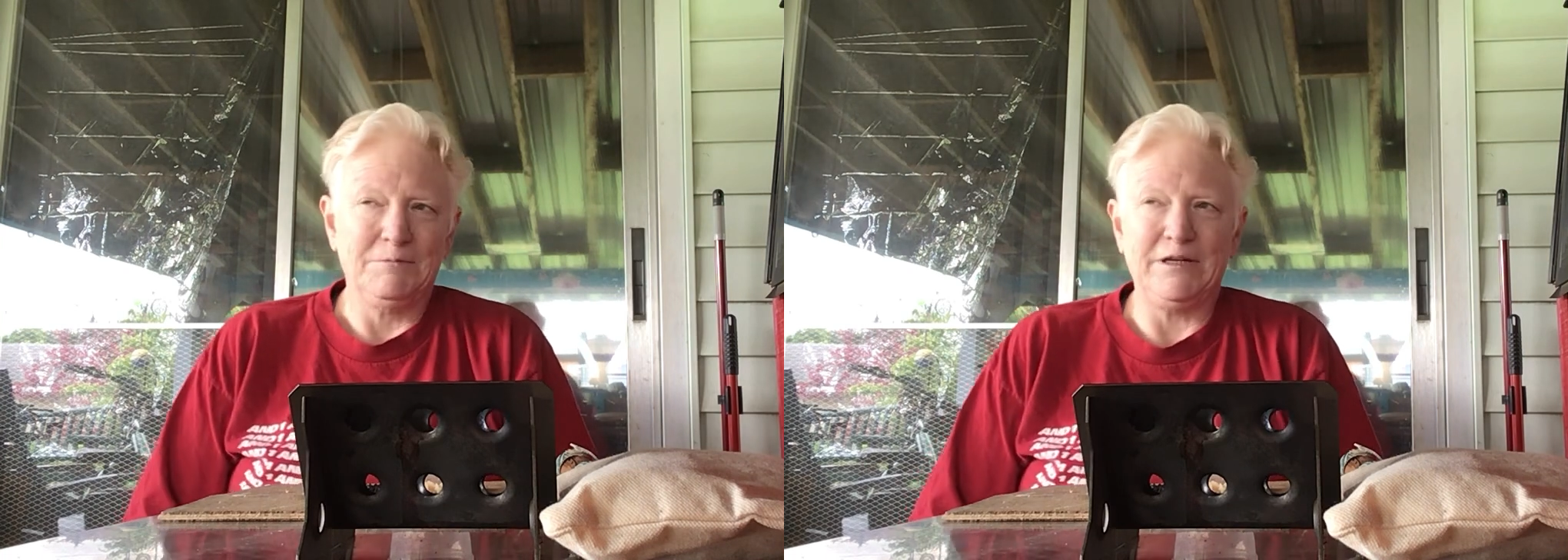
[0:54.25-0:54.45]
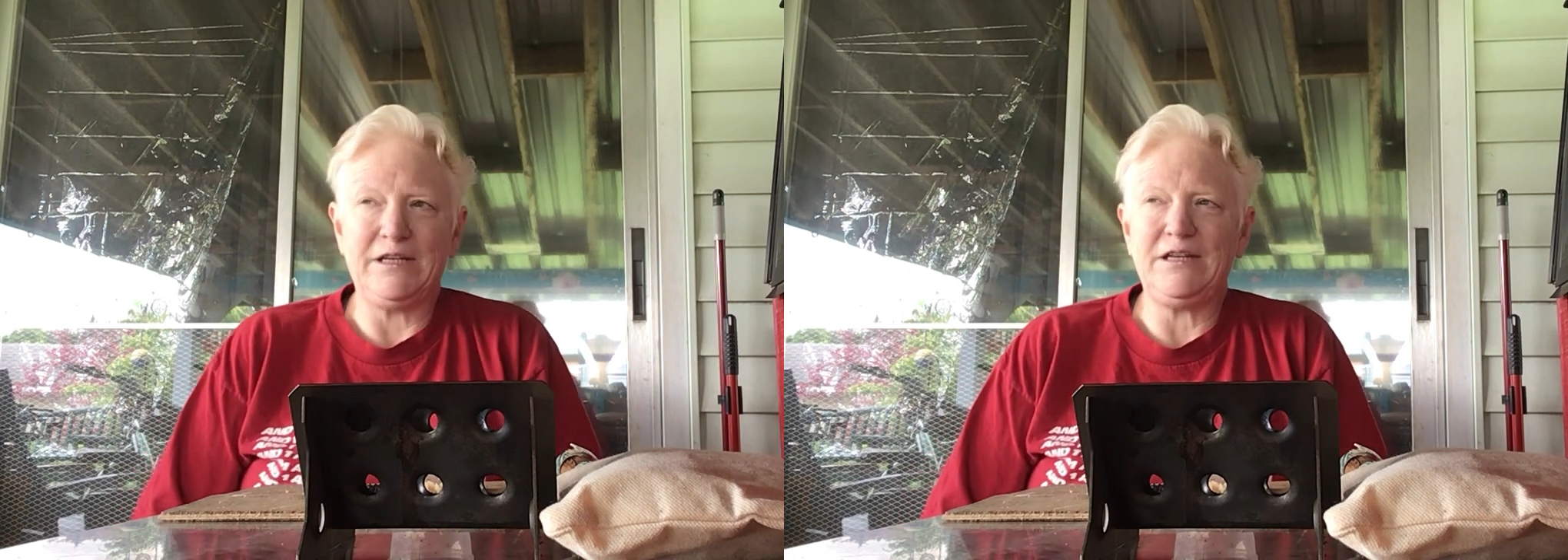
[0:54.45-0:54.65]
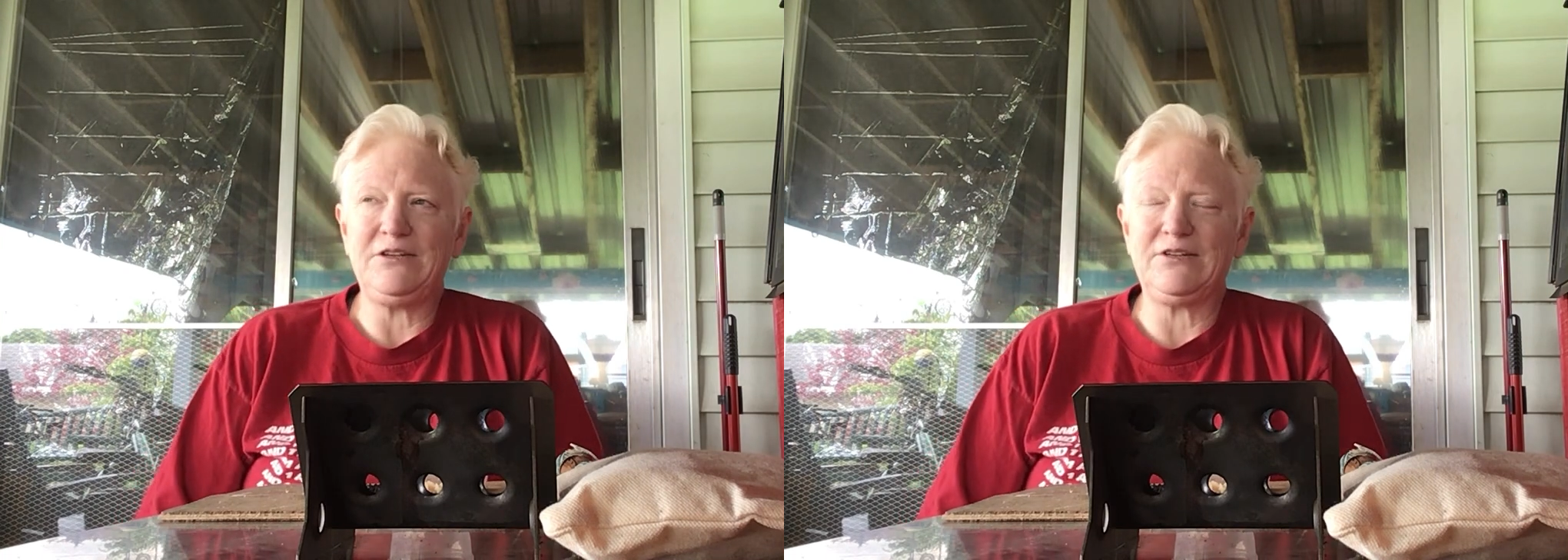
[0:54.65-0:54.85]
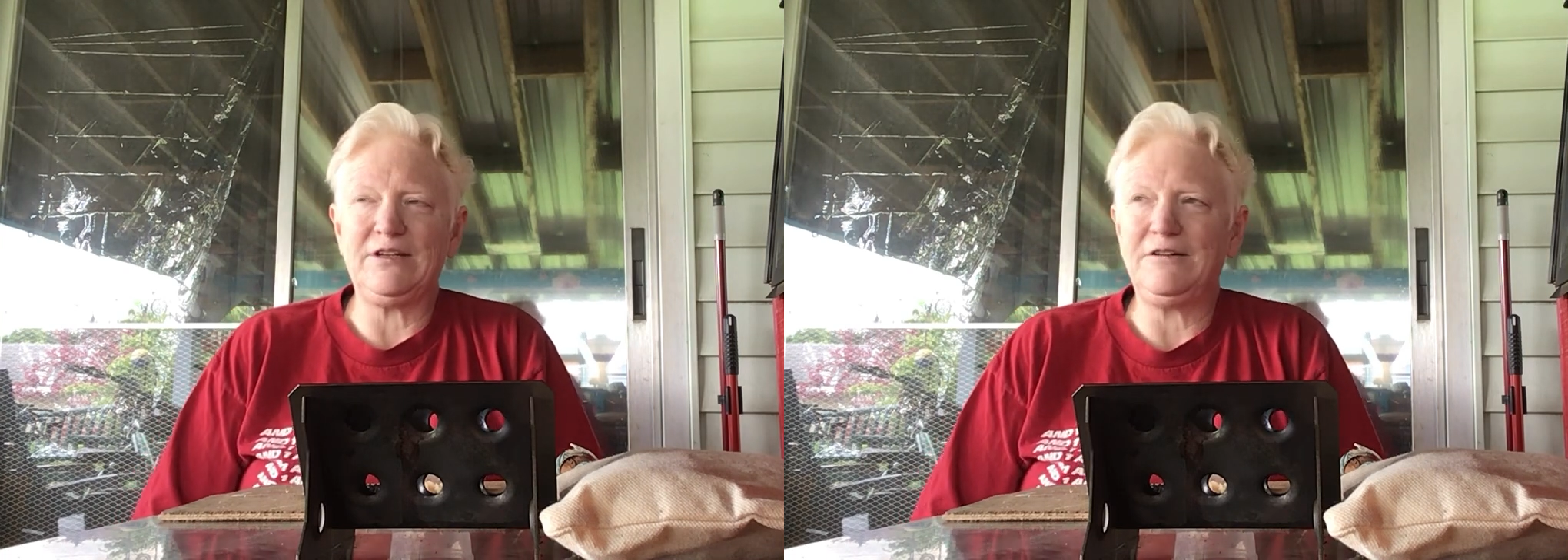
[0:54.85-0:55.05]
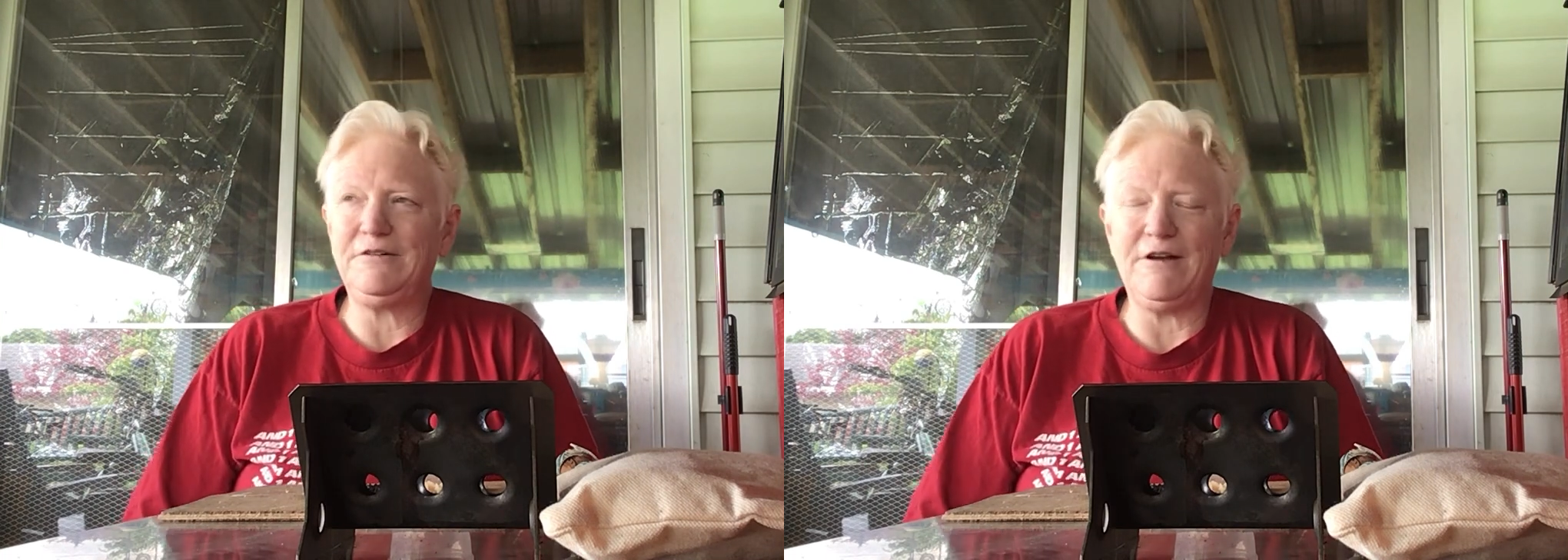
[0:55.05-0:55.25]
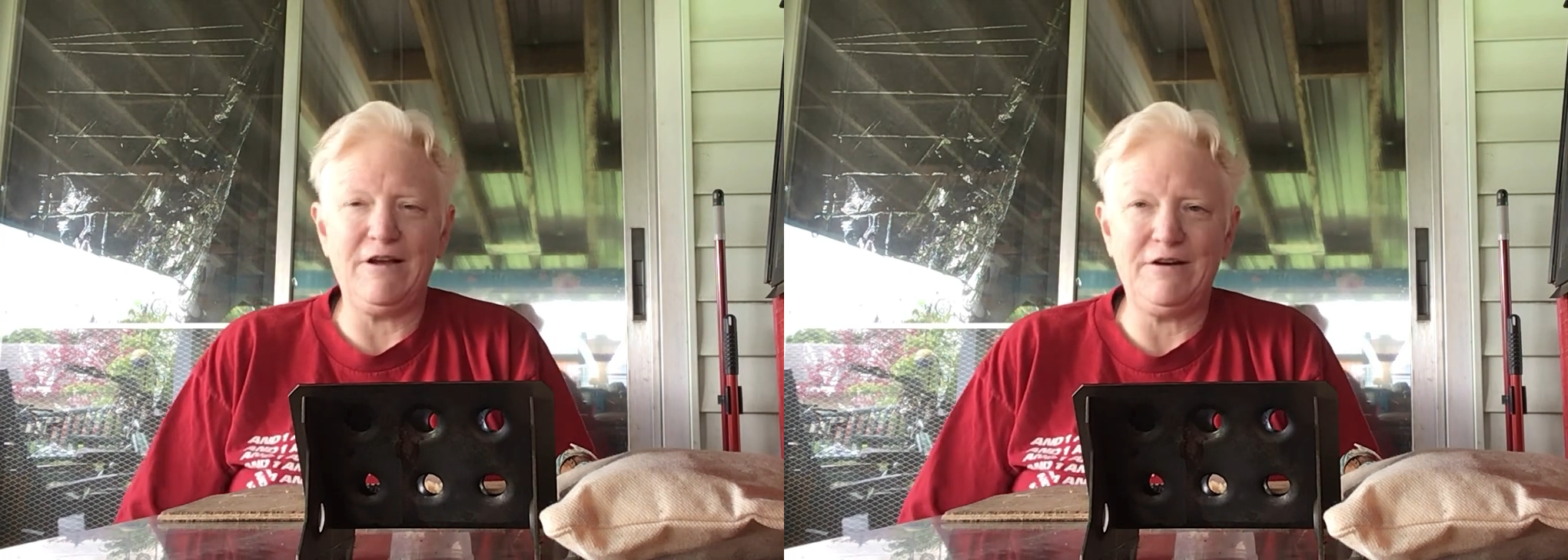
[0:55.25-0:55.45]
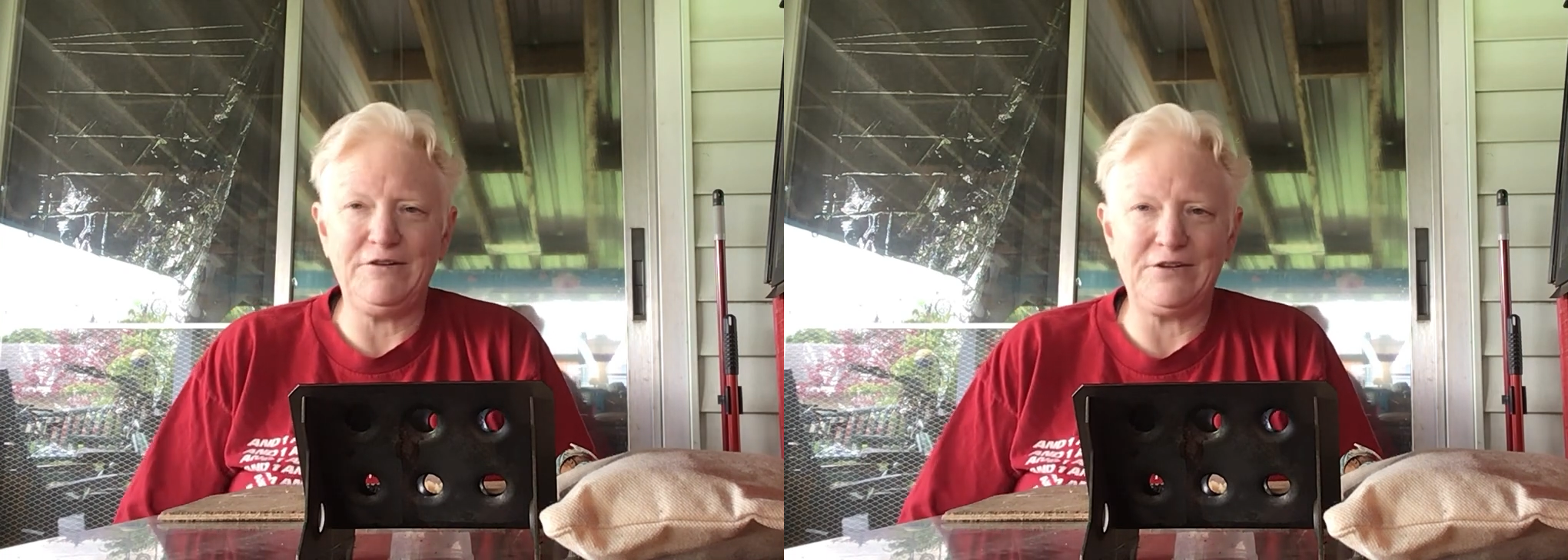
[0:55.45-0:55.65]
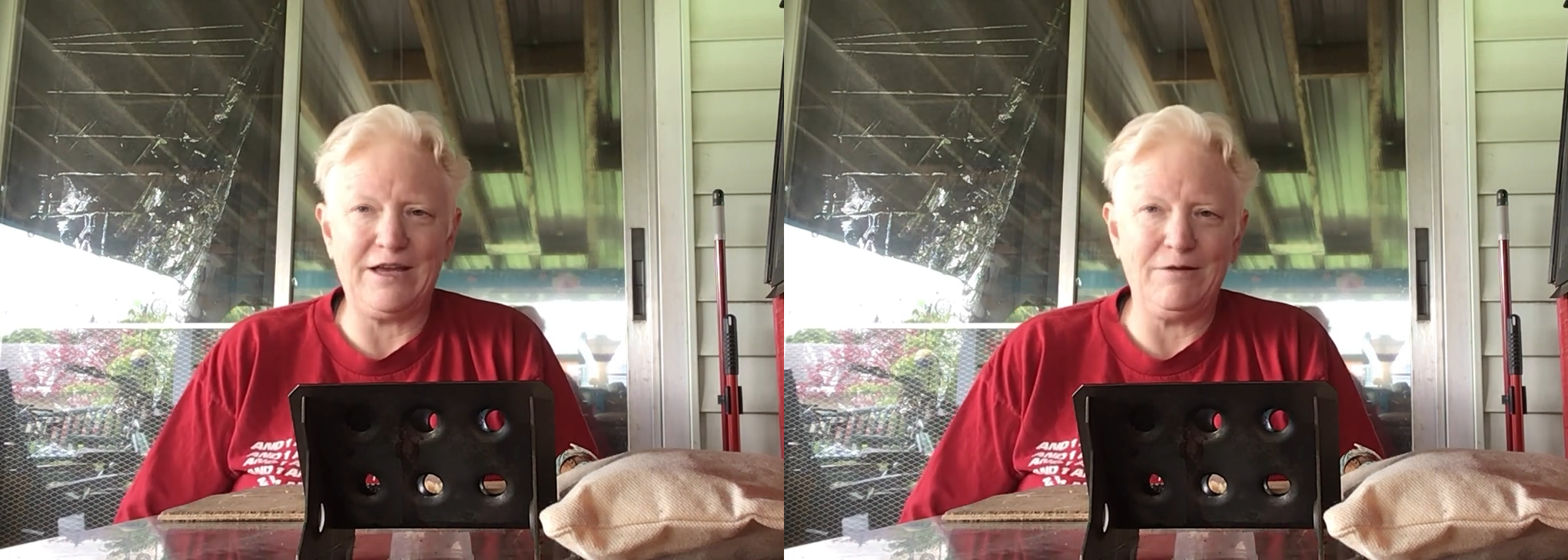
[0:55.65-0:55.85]
my niece said her
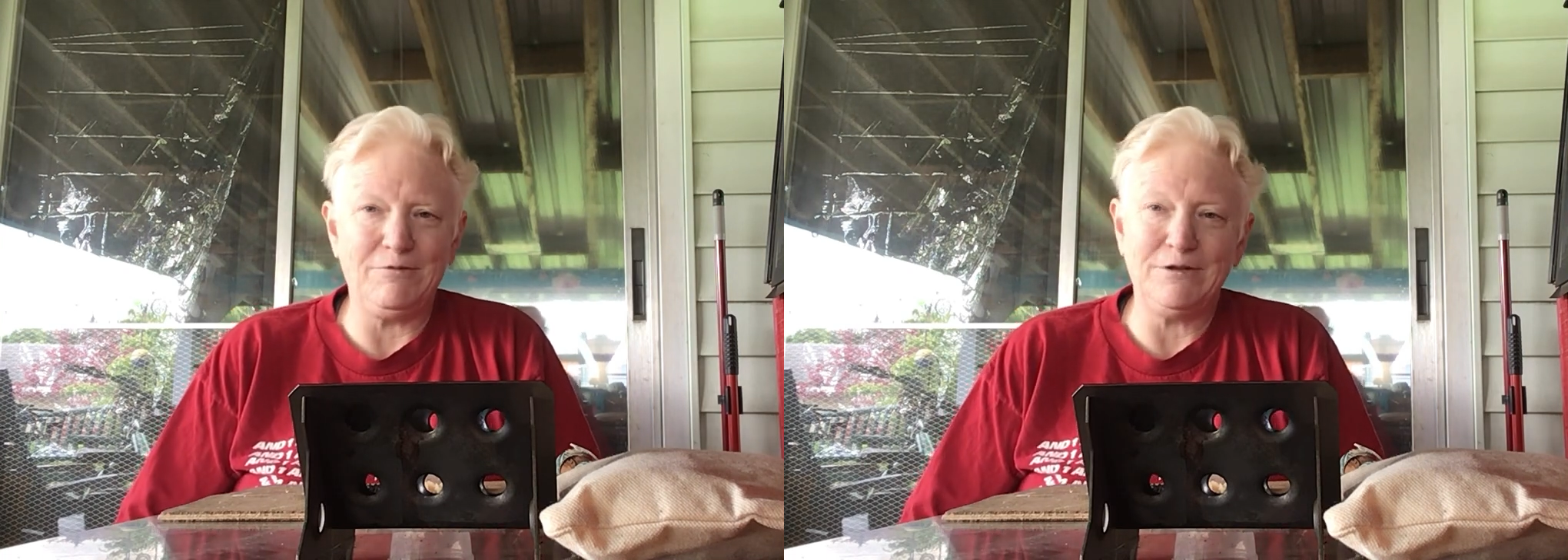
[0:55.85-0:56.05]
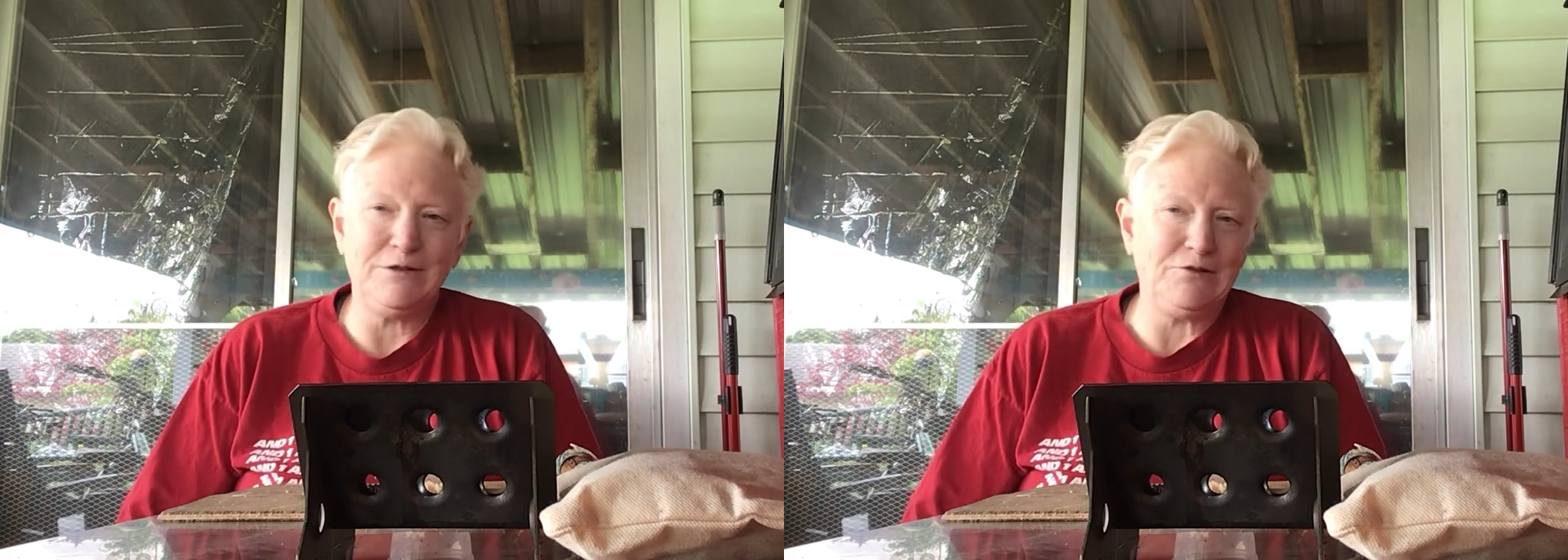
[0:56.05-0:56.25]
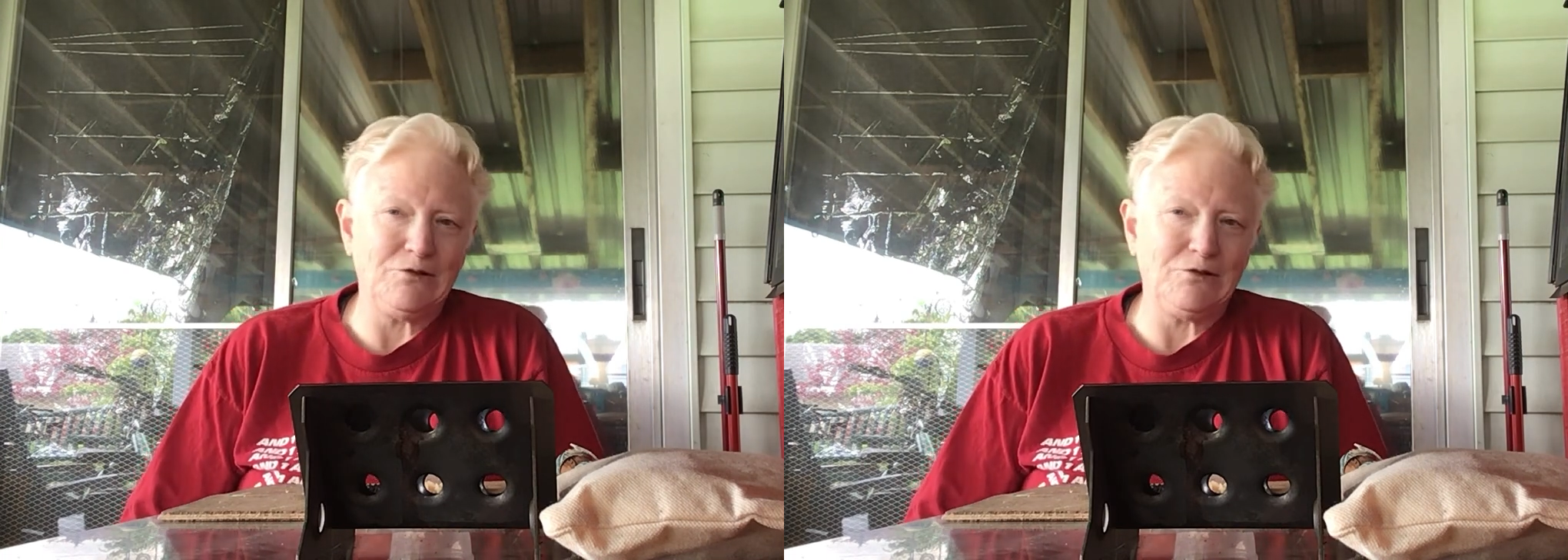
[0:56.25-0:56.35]
daughters had one,